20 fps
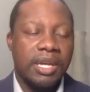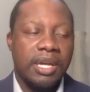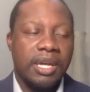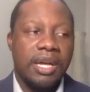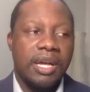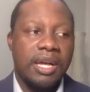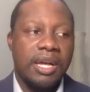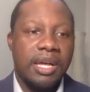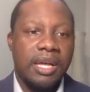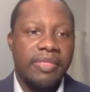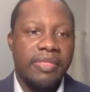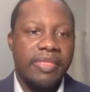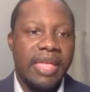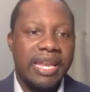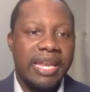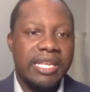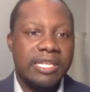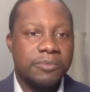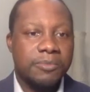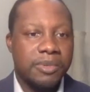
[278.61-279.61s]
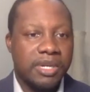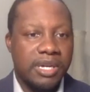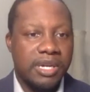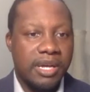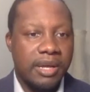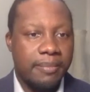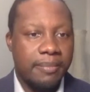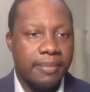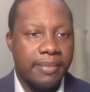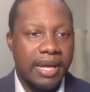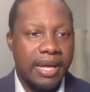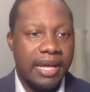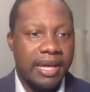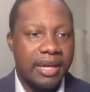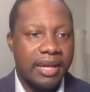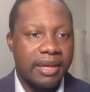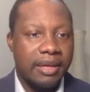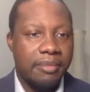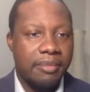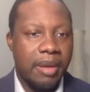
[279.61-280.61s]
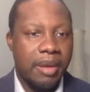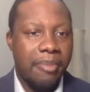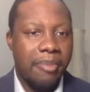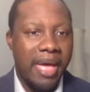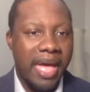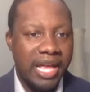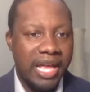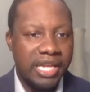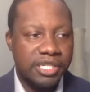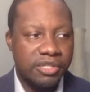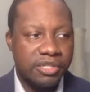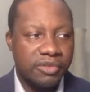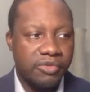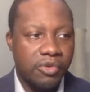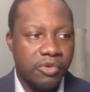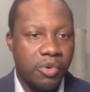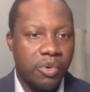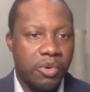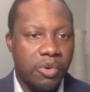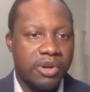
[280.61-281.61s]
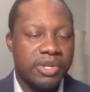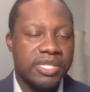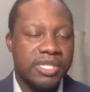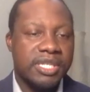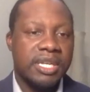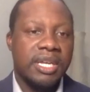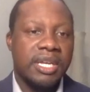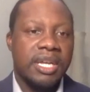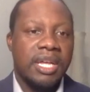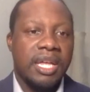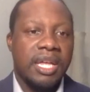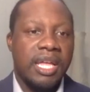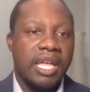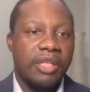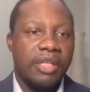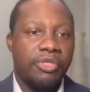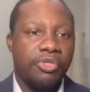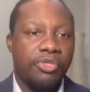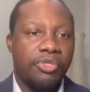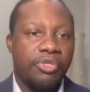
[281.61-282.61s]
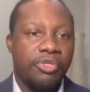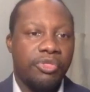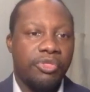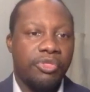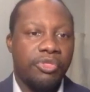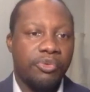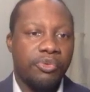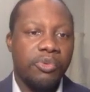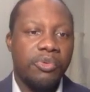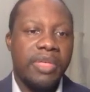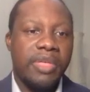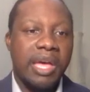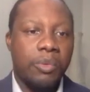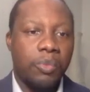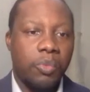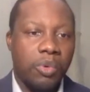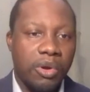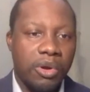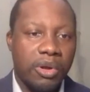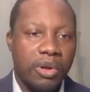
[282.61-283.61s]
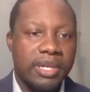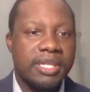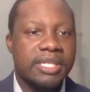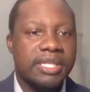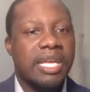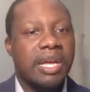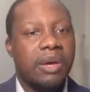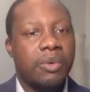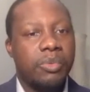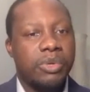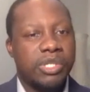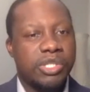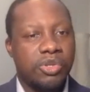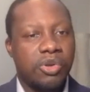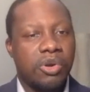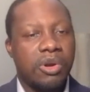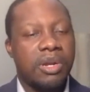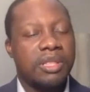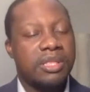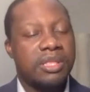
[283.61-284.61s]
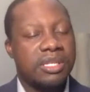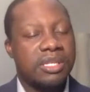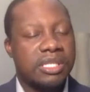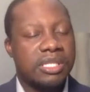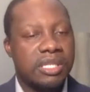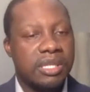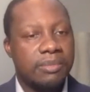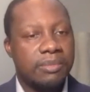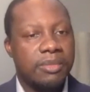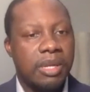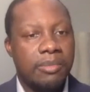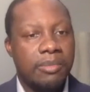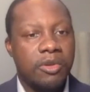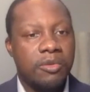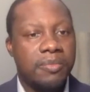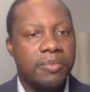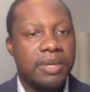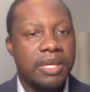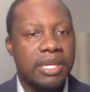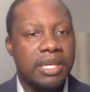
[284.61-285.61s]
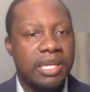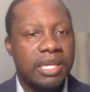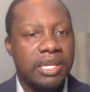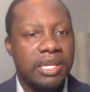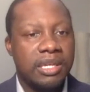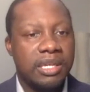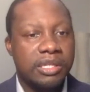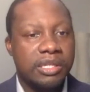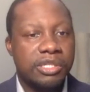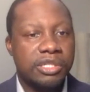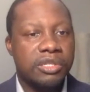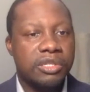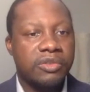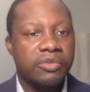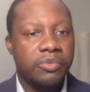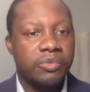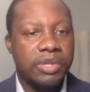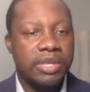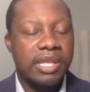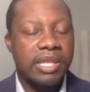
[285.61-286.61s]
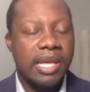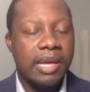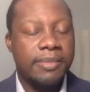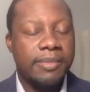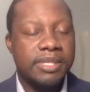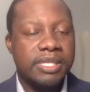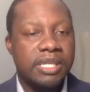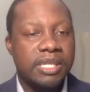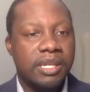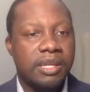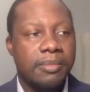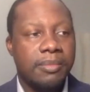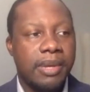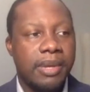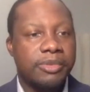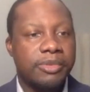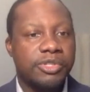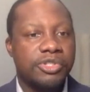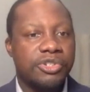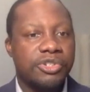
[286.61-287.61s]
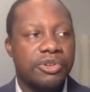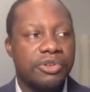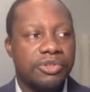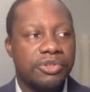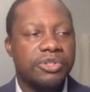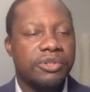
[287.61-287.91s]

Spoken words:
And that has become my passion, of course. And through that work is how we started this MWBE initiative with the Abyssinian Baptist Church.